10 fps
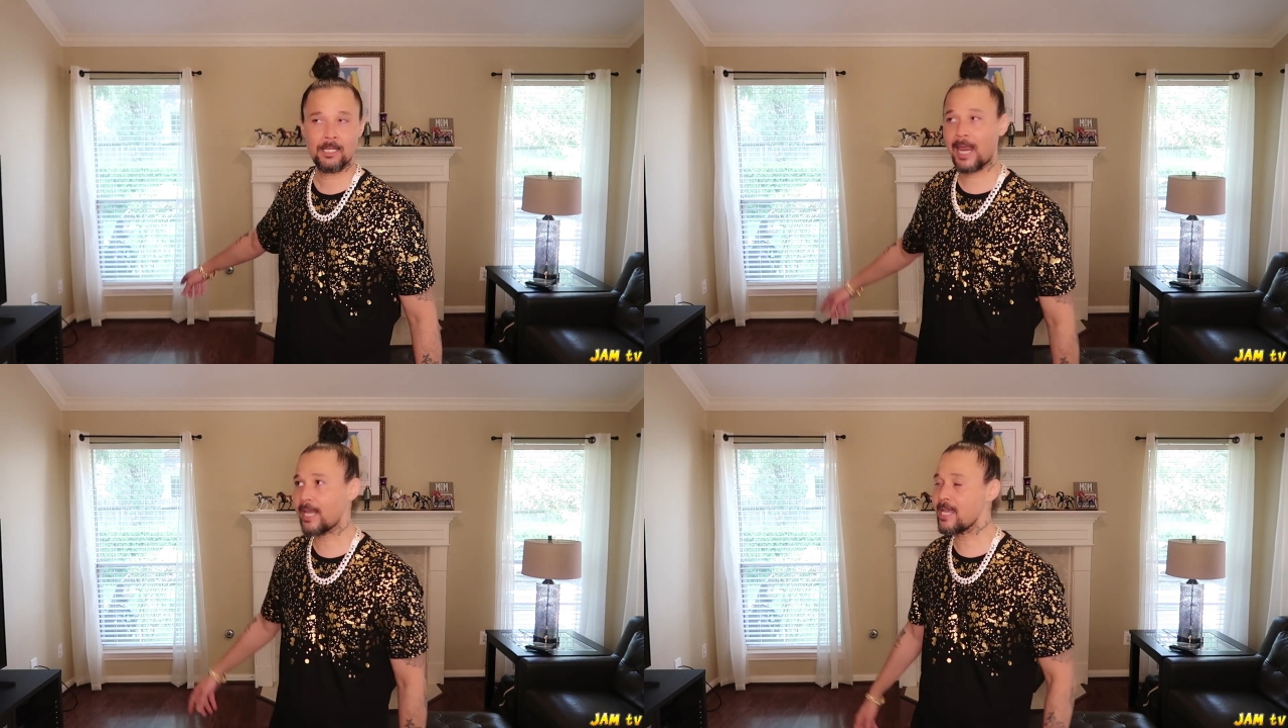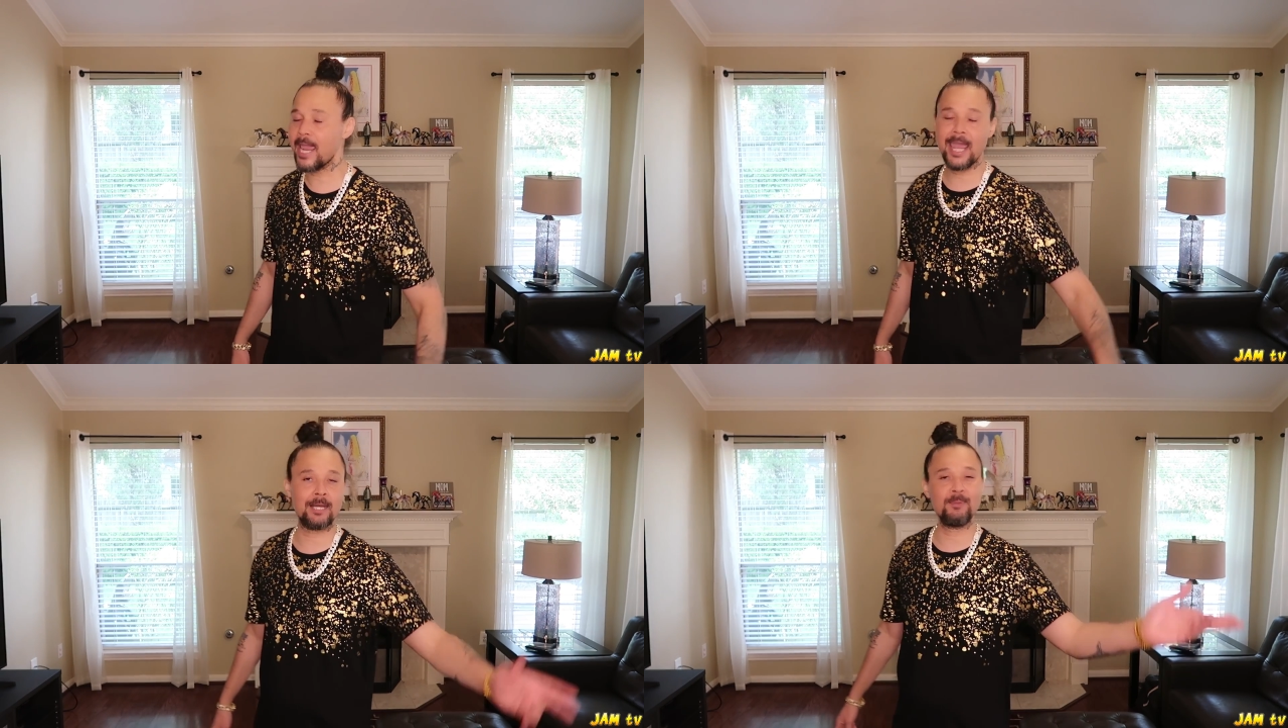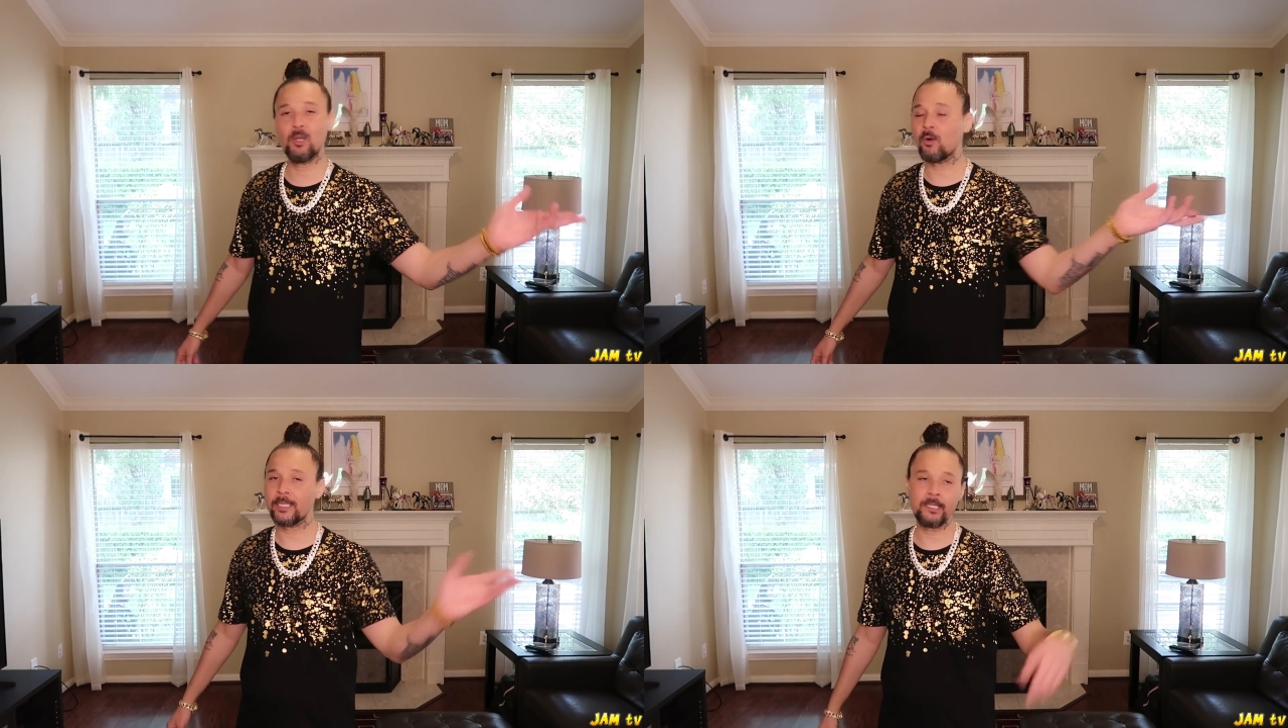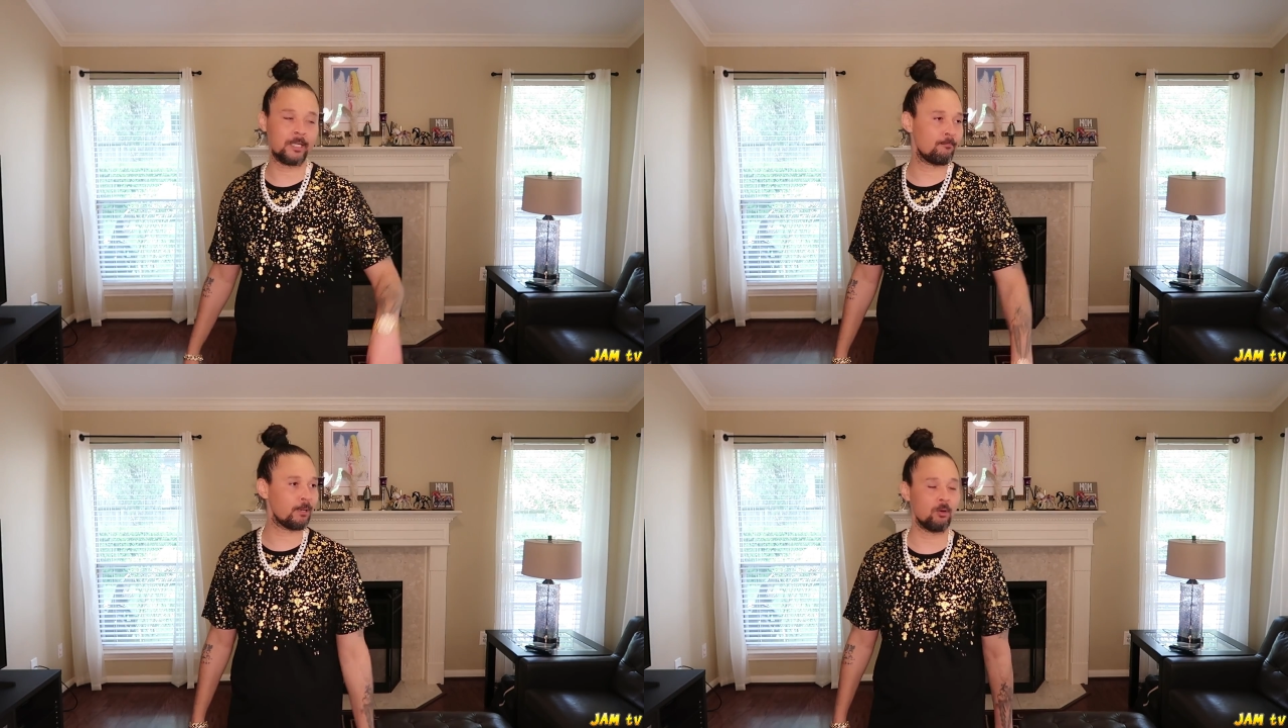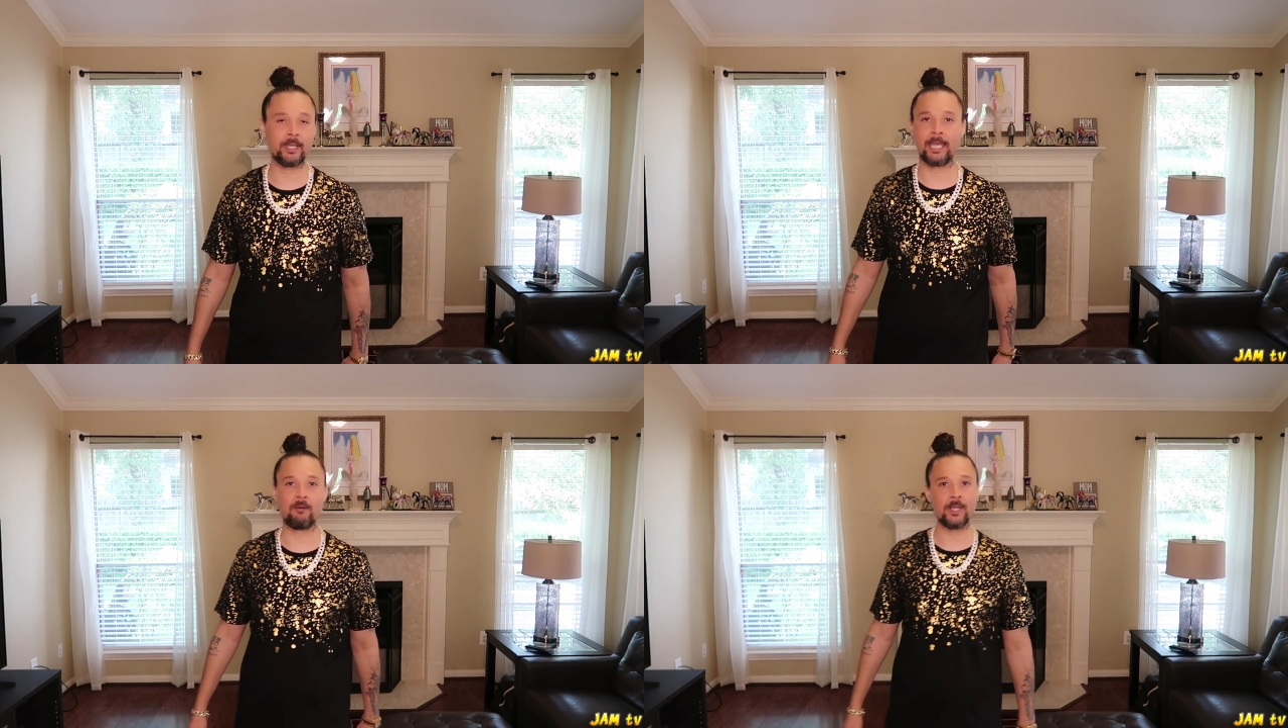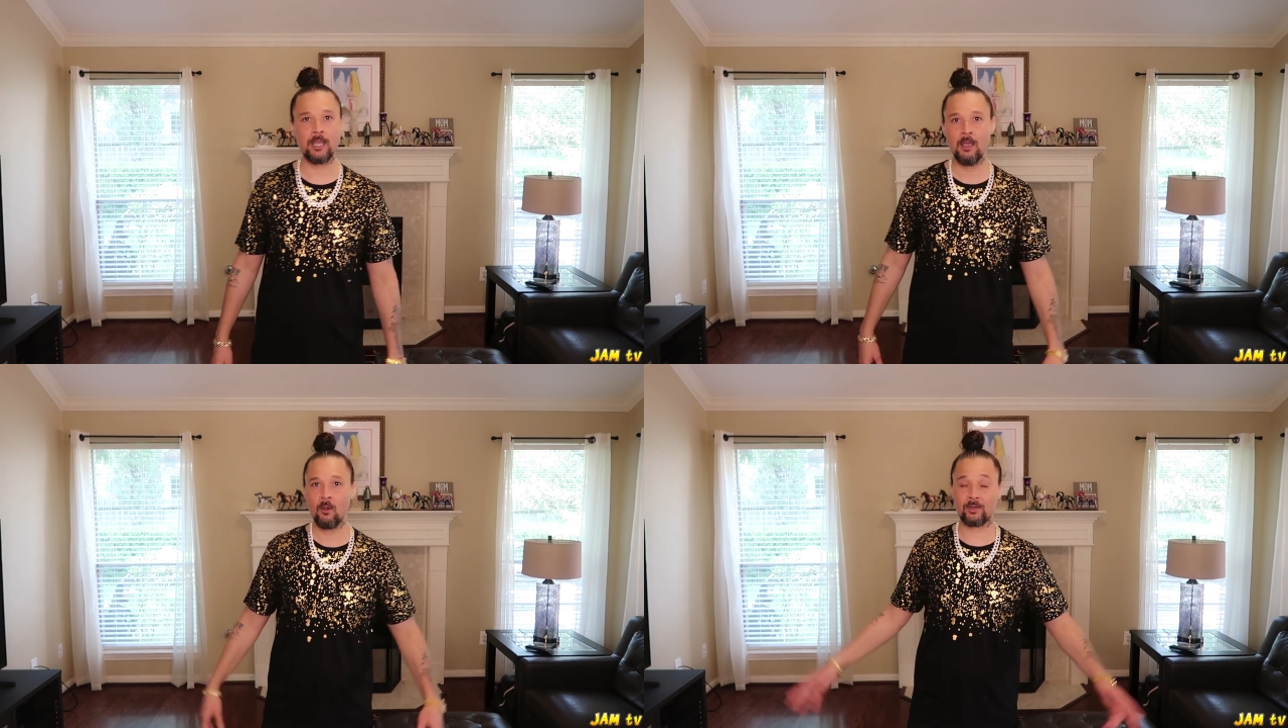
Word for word: Like, he had to be going to Humboldt County